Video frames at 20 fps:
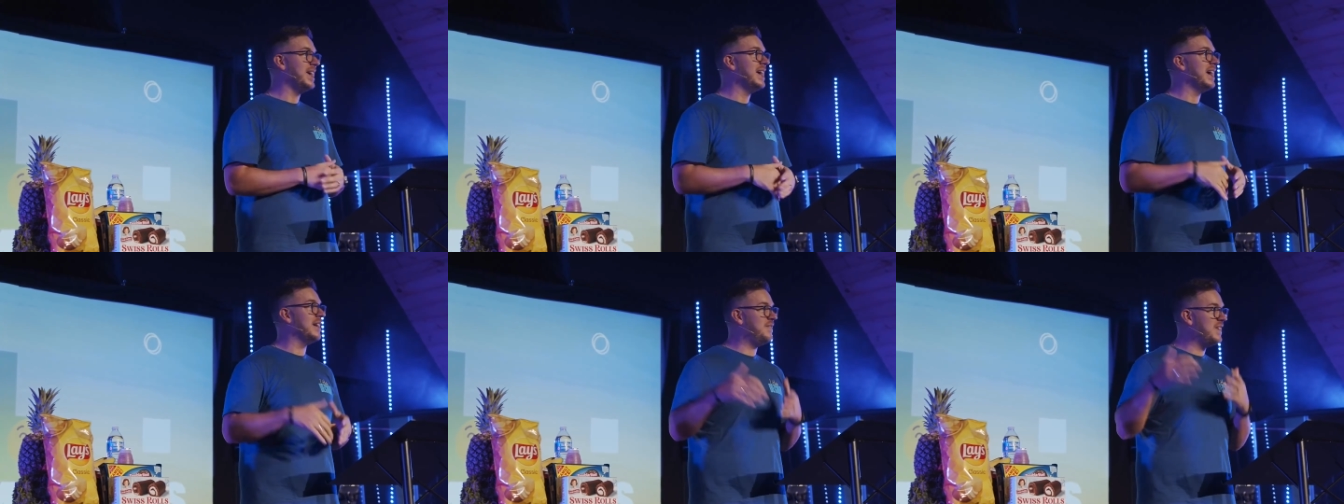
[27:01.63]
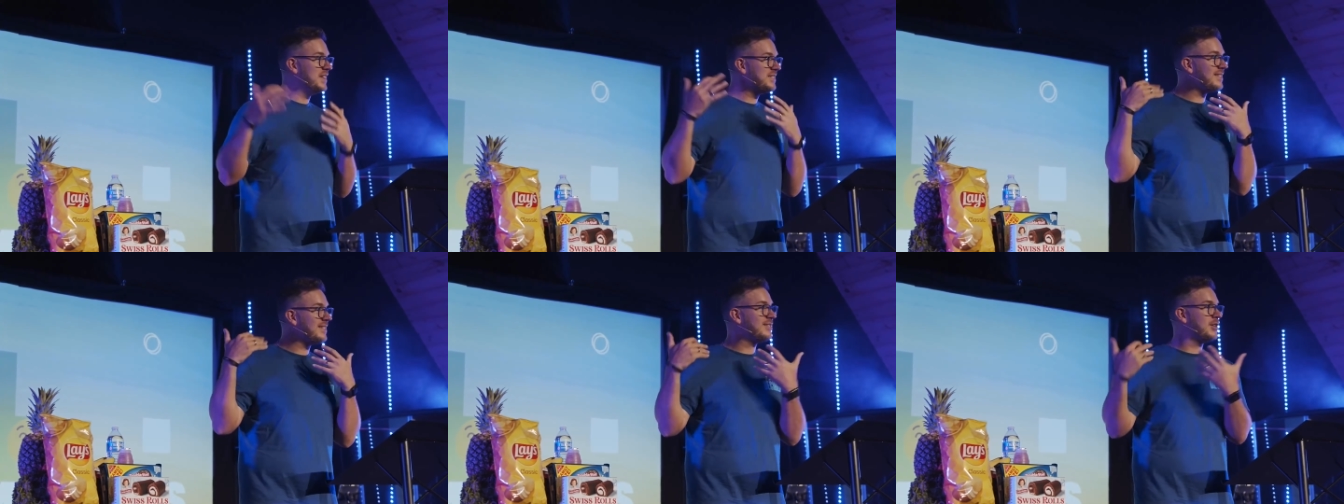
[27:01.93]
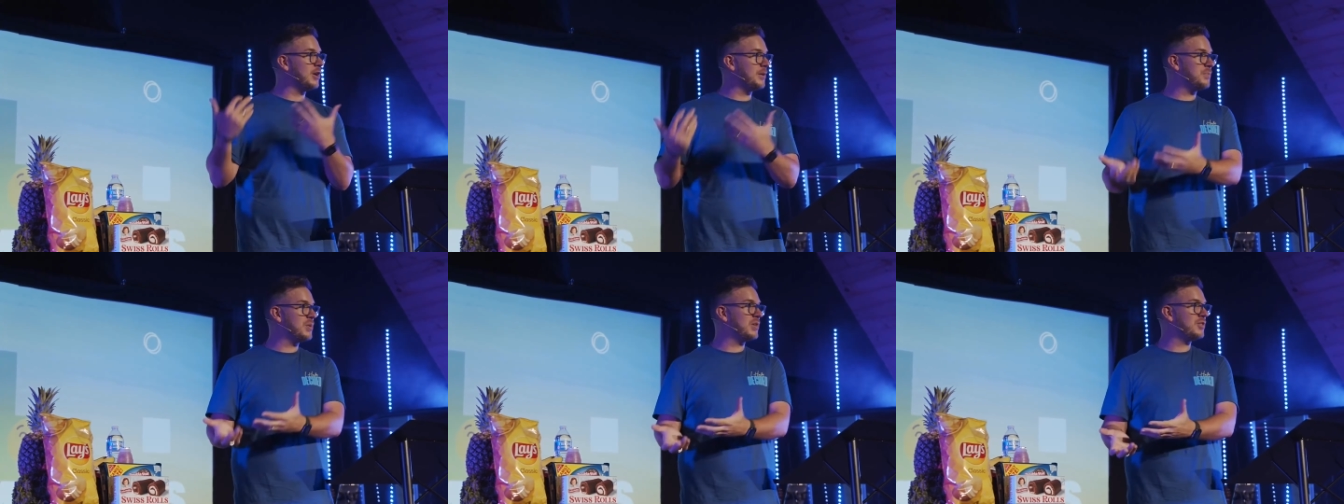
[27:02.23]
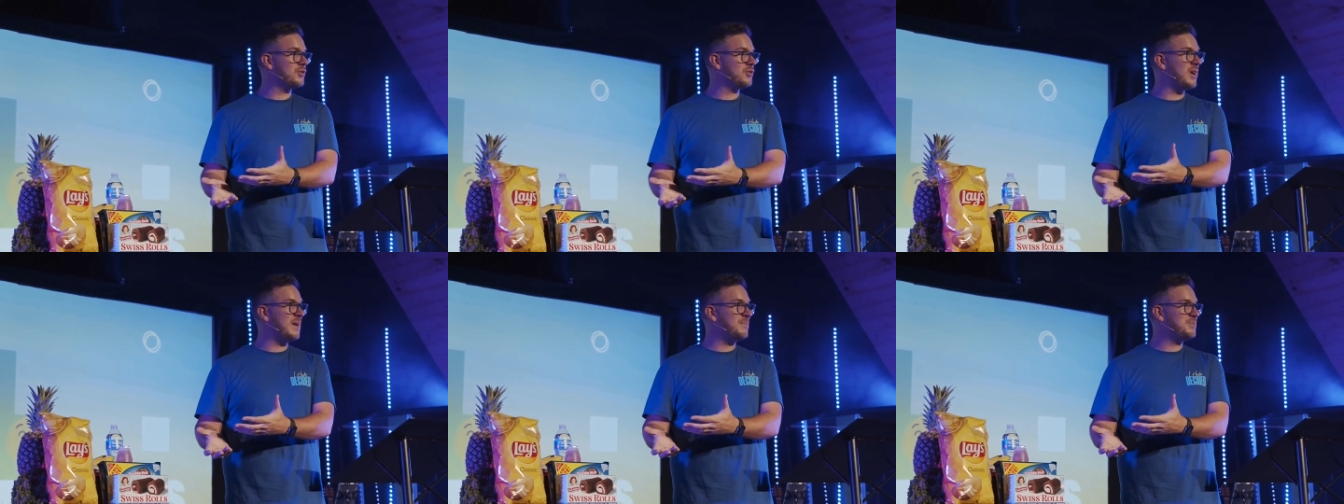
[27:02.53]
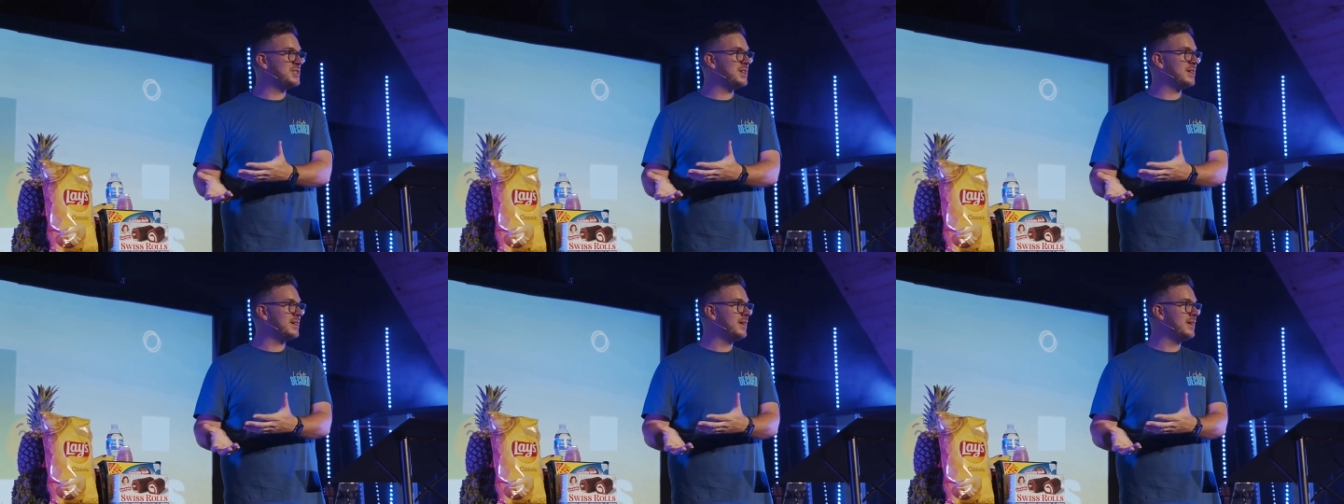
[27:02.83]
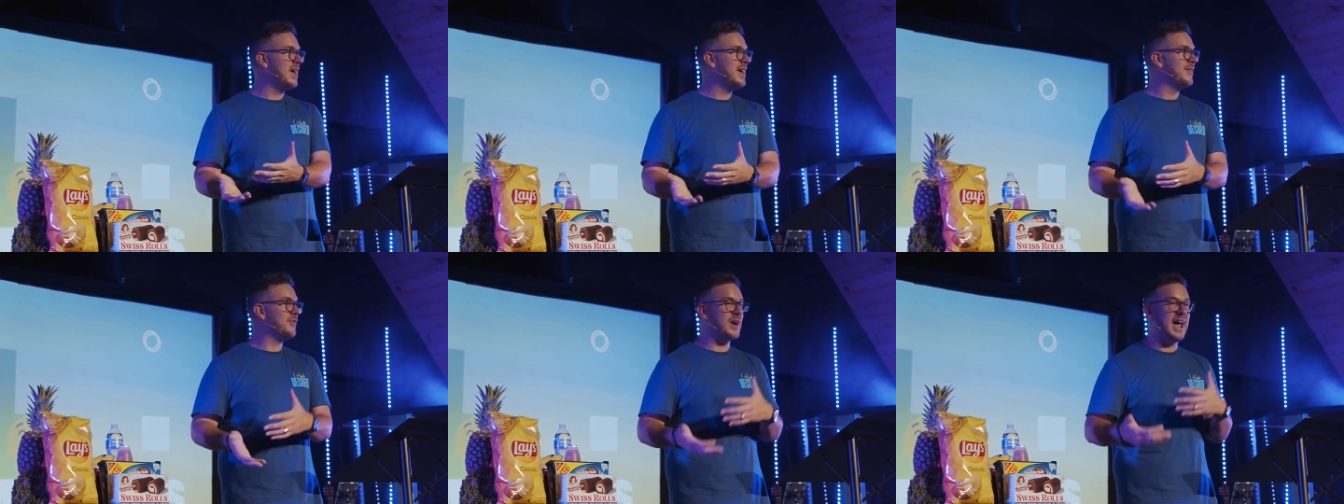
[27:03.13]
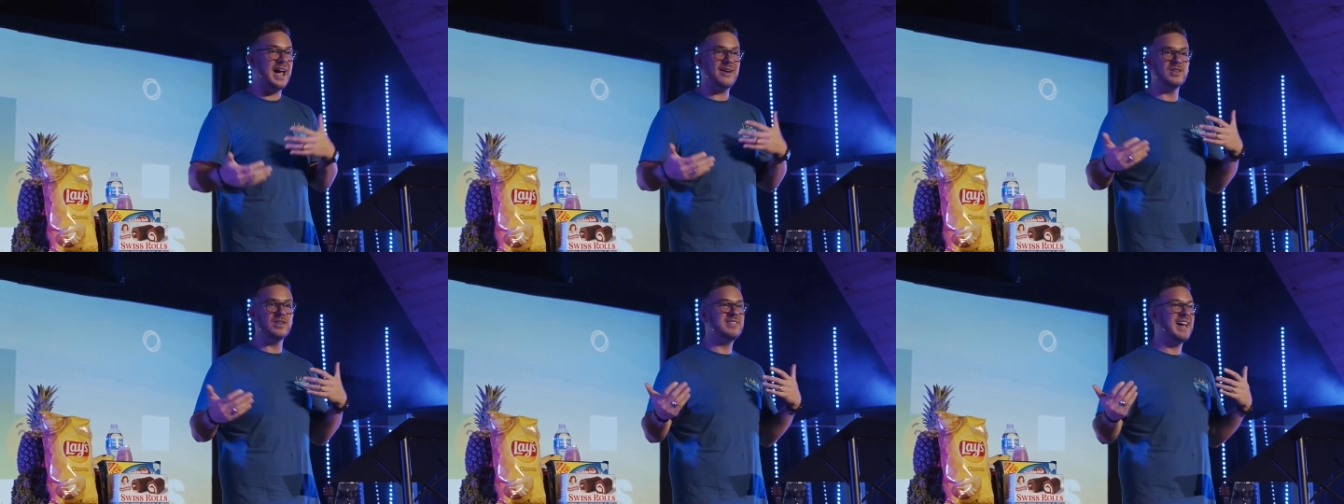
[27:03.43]
If this is your prescription for
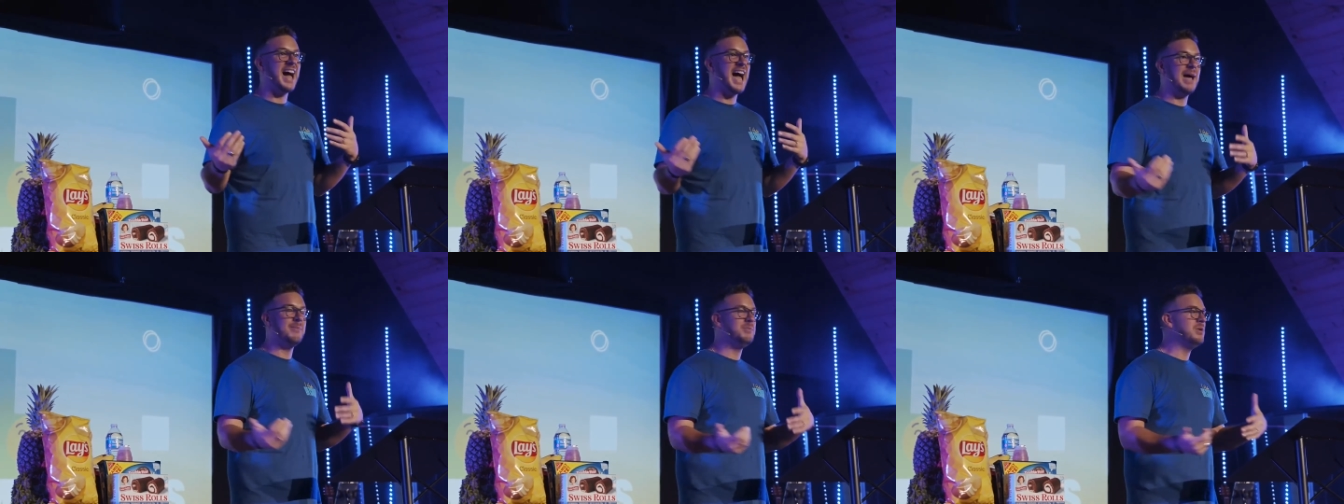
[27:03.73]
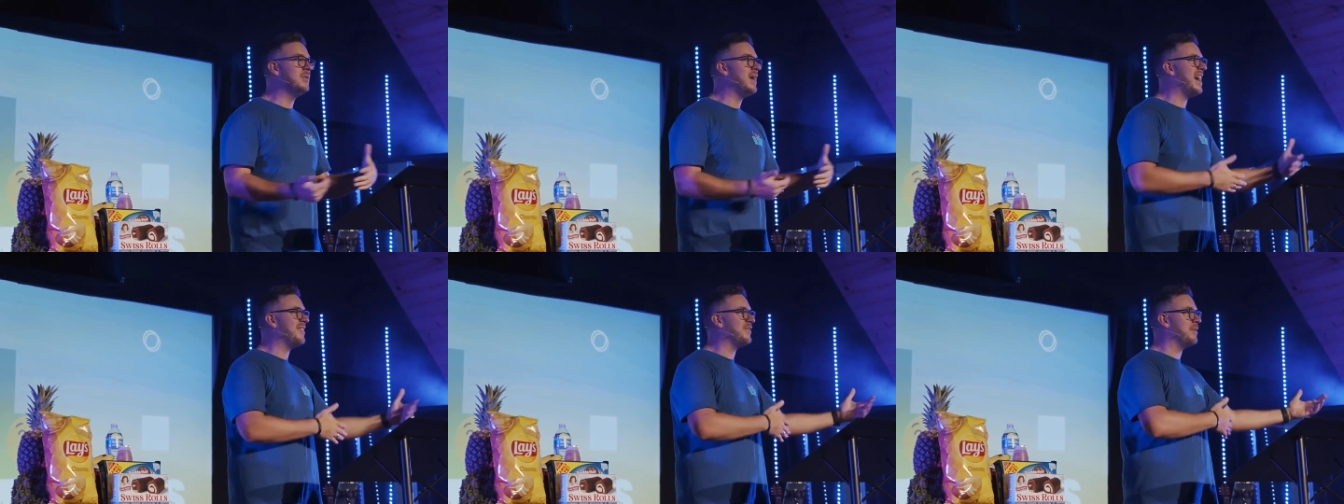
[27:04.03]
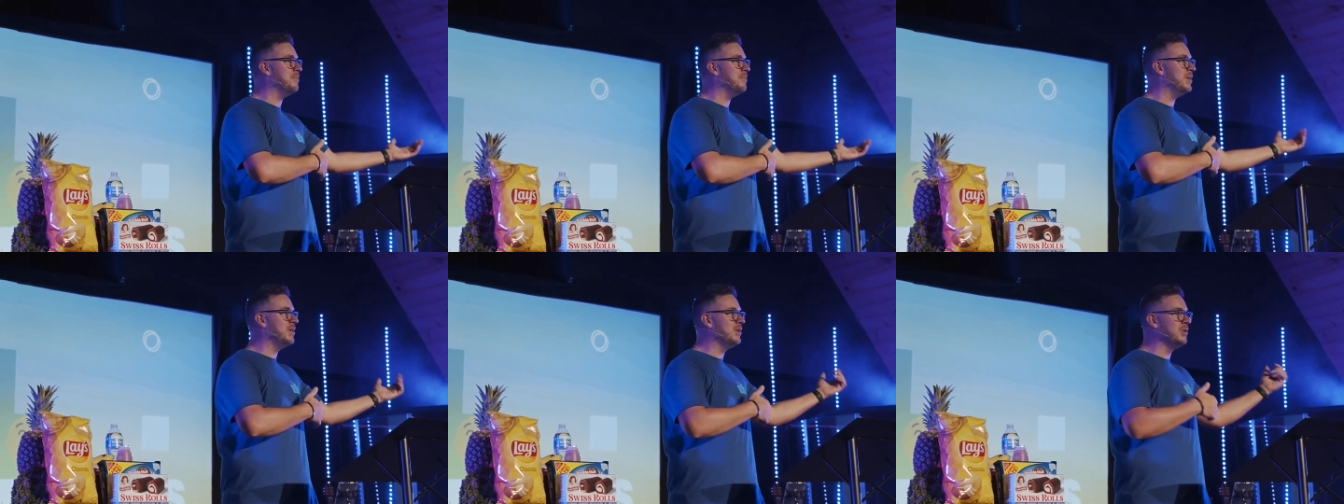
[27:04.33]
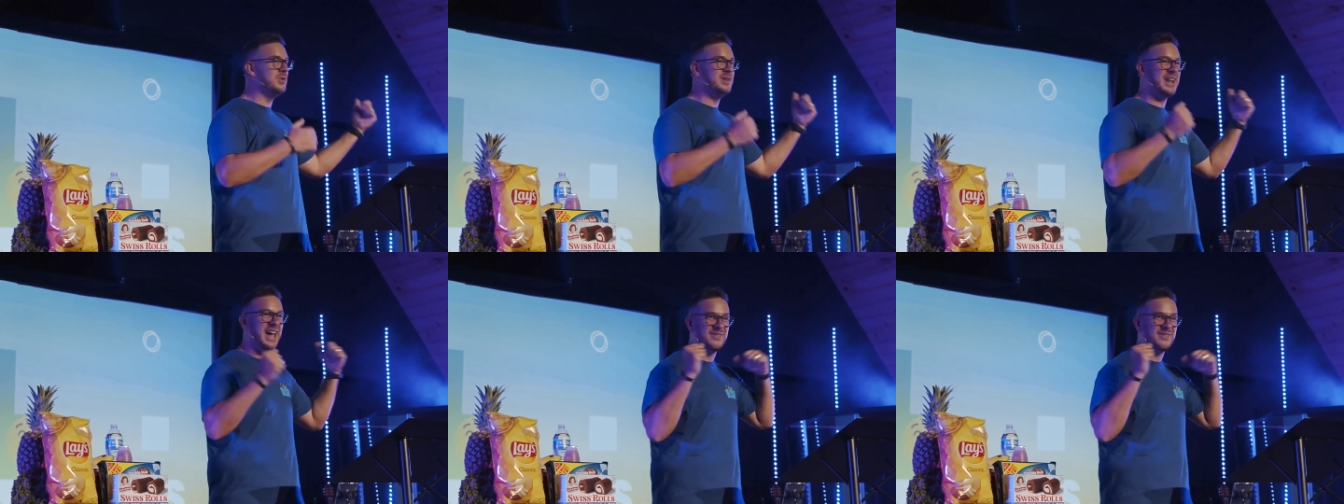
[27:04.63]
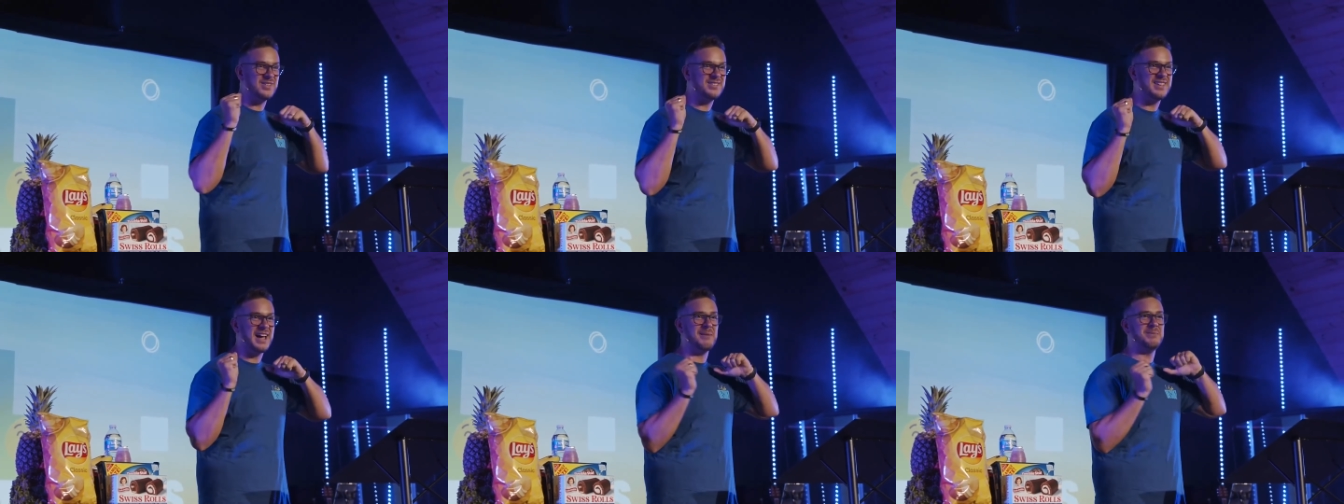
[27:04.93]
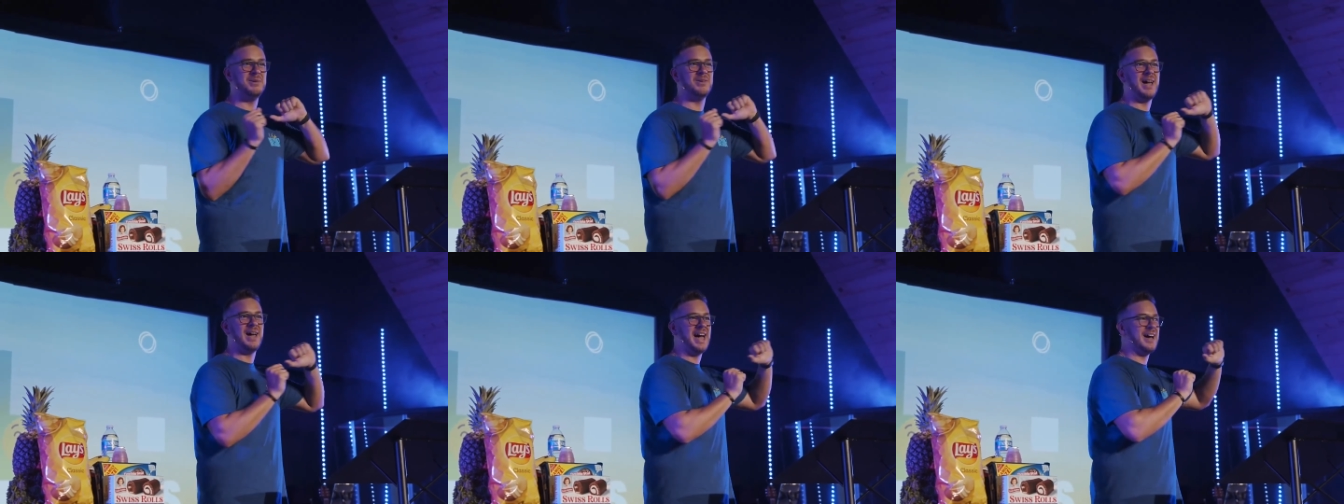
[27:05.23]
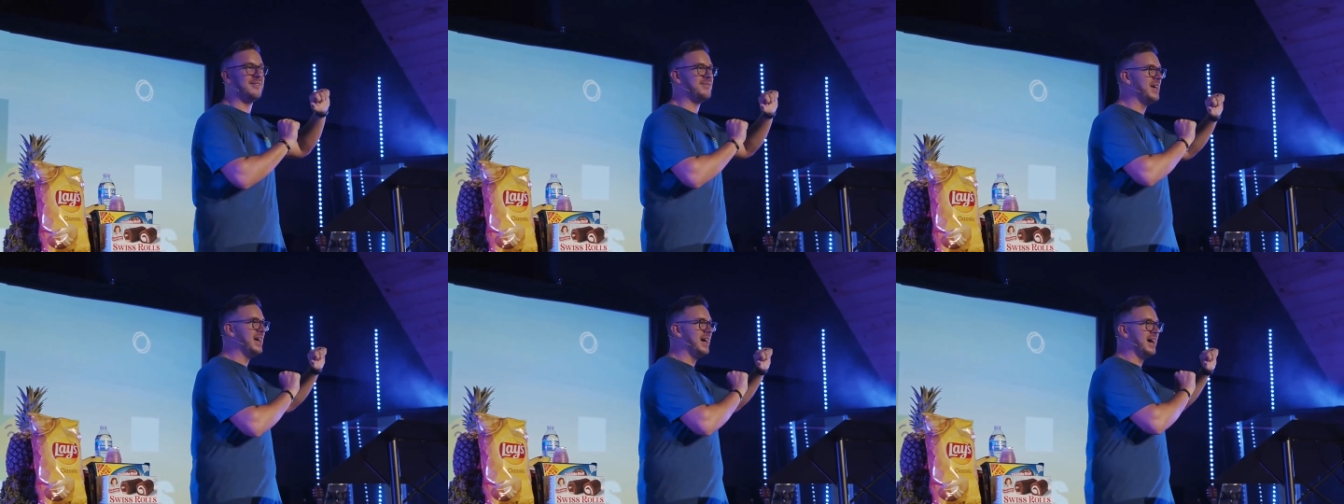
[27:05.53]
every time you have a mood, every time you
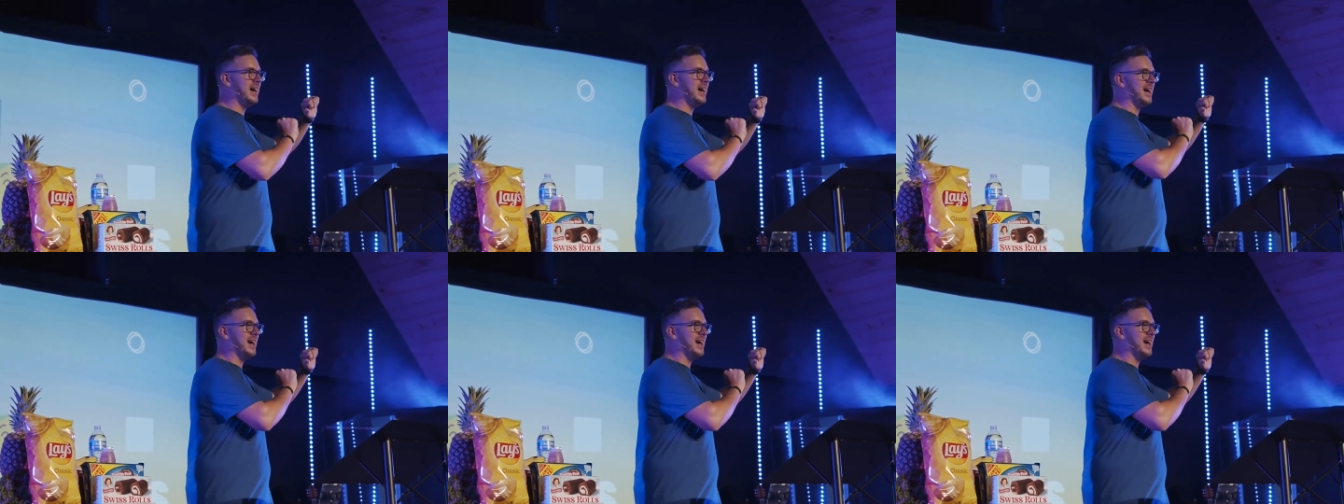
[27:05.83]
have a, uh,